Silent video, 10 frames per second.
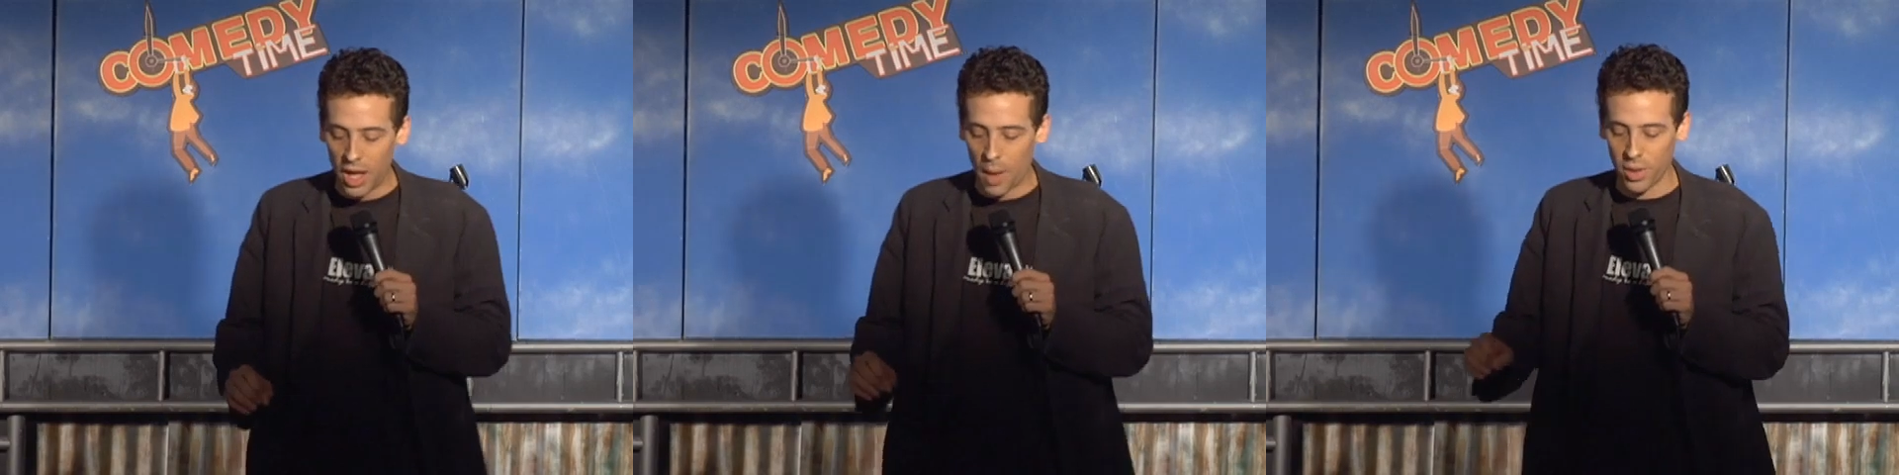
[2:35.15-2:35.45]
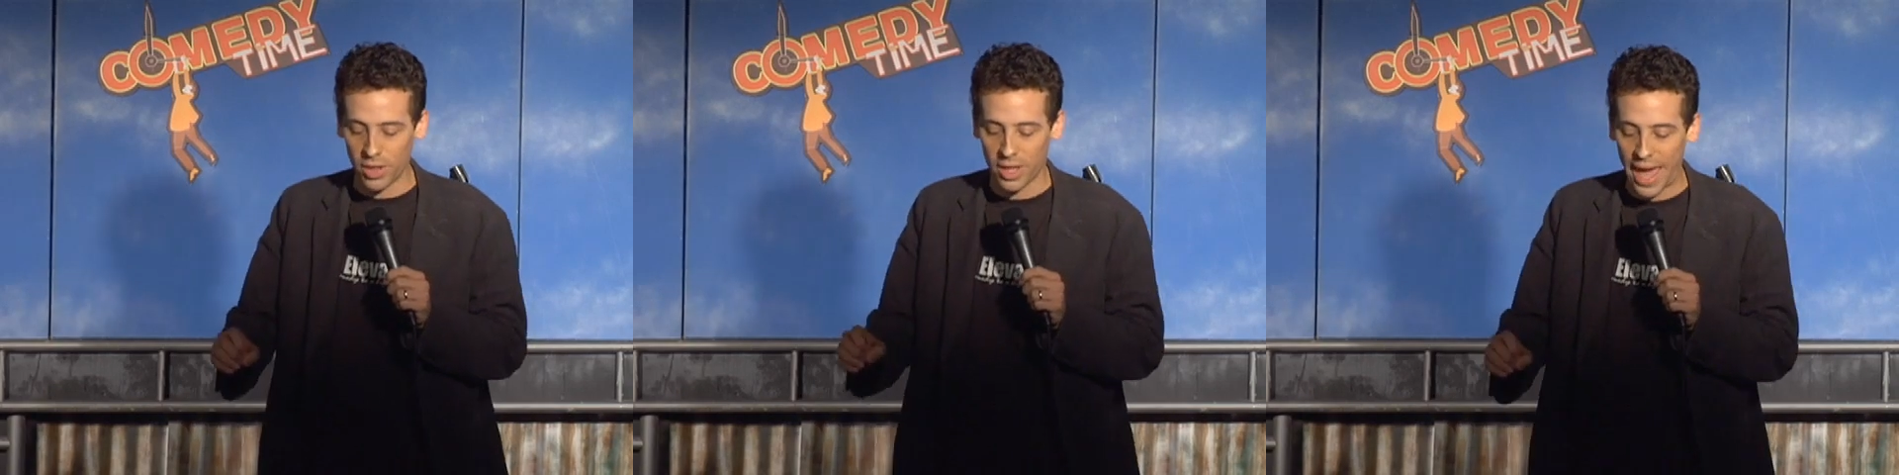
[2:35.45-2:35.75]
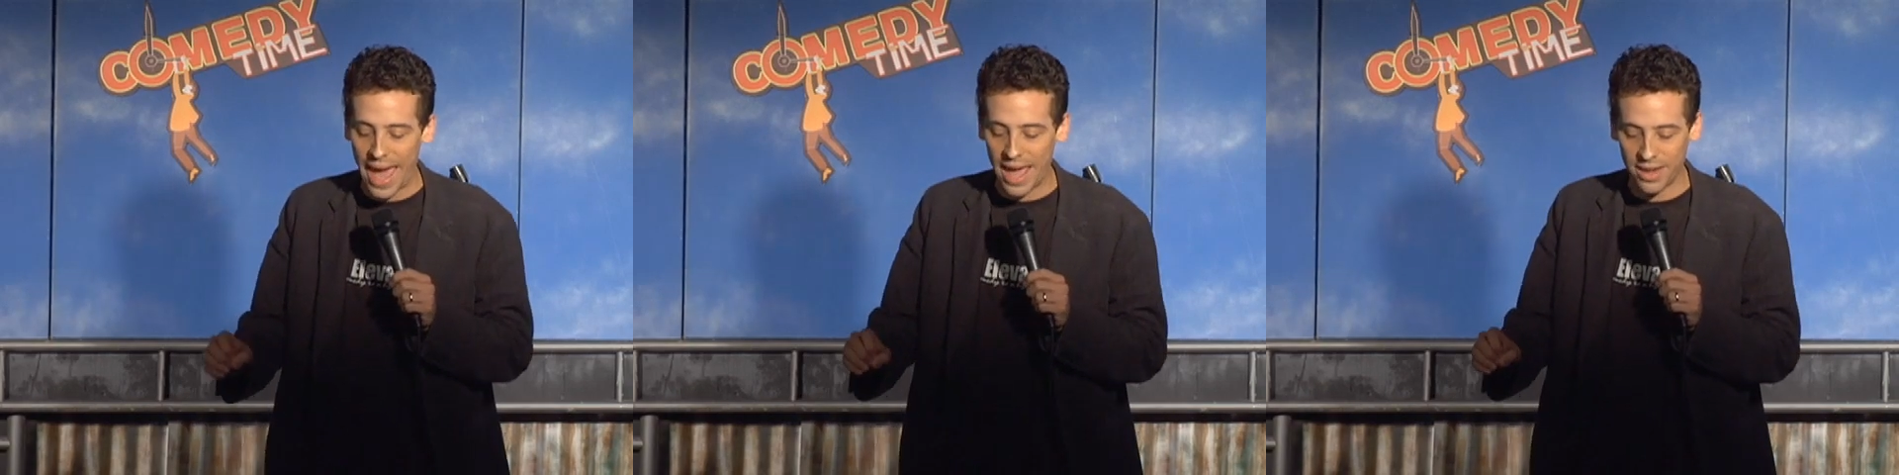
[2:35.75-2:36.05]
I'm like a
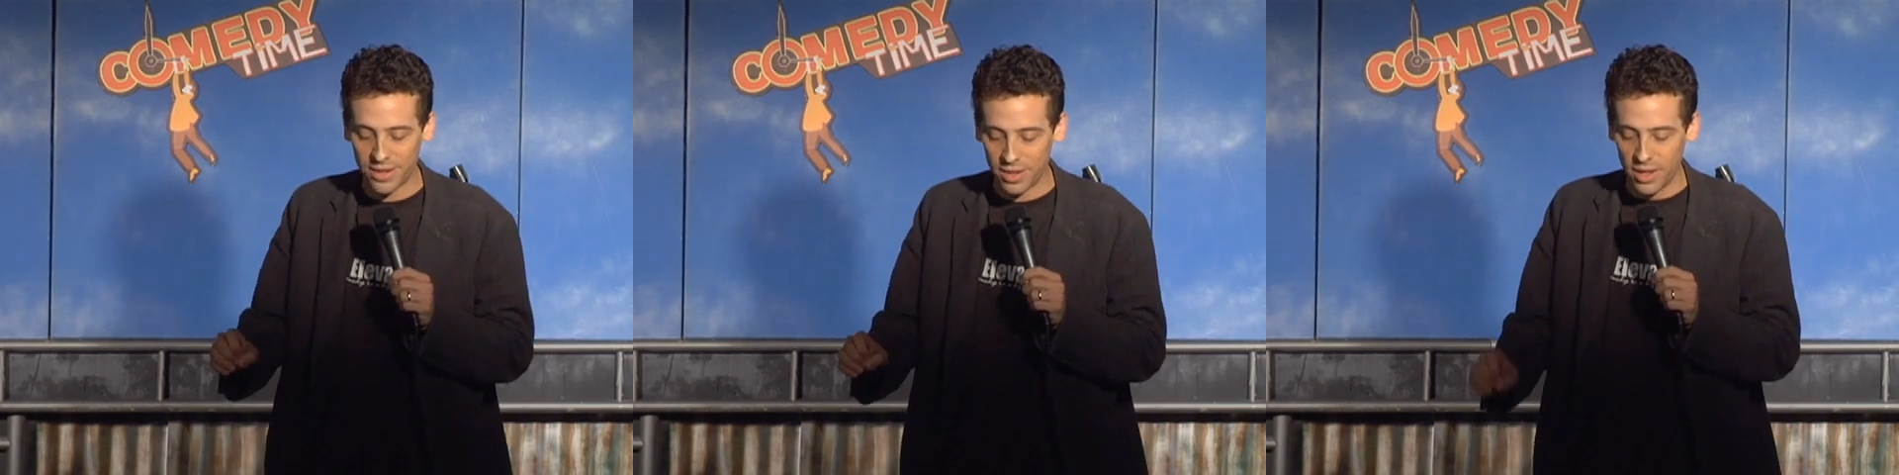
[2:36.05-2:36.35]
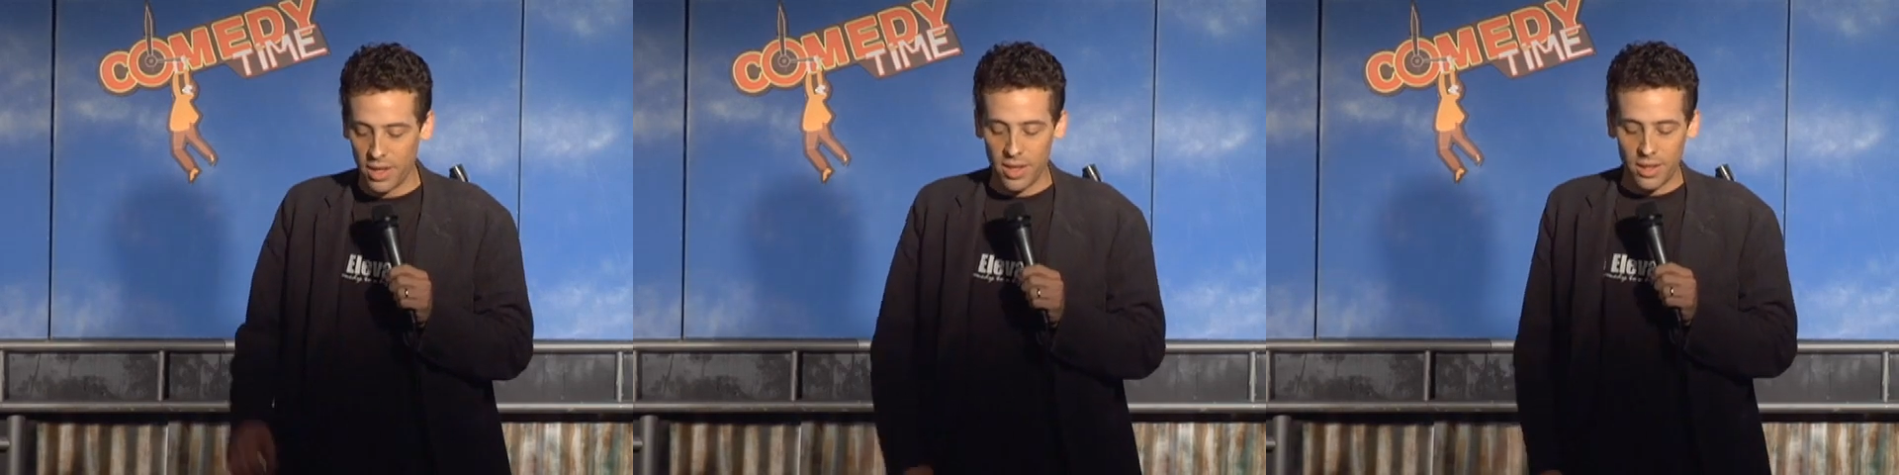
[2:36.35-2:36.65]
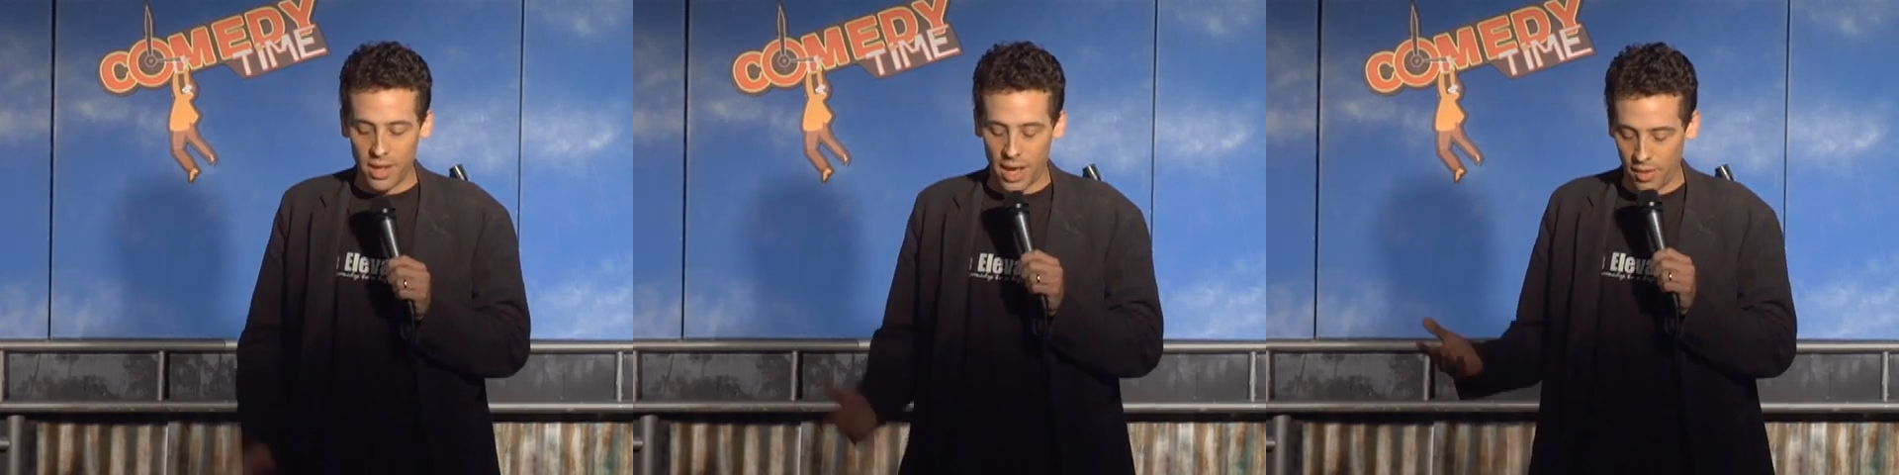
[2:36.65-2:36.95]
cat.
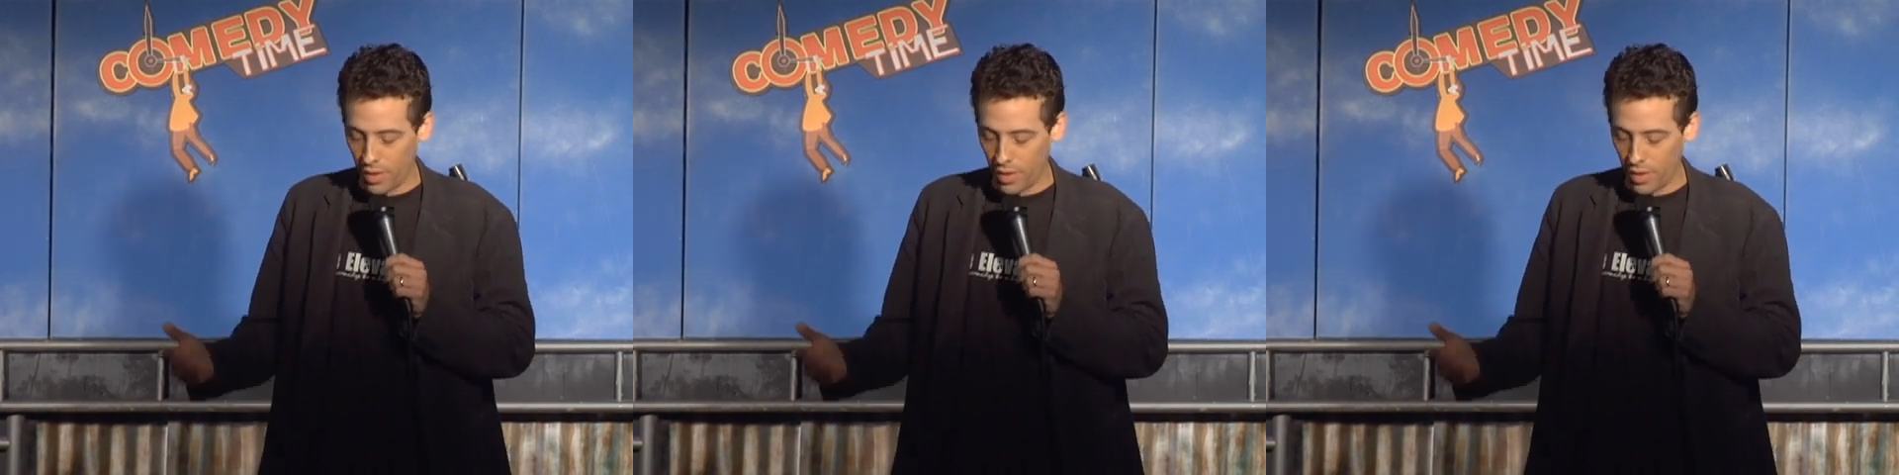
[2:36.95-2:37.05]
I don't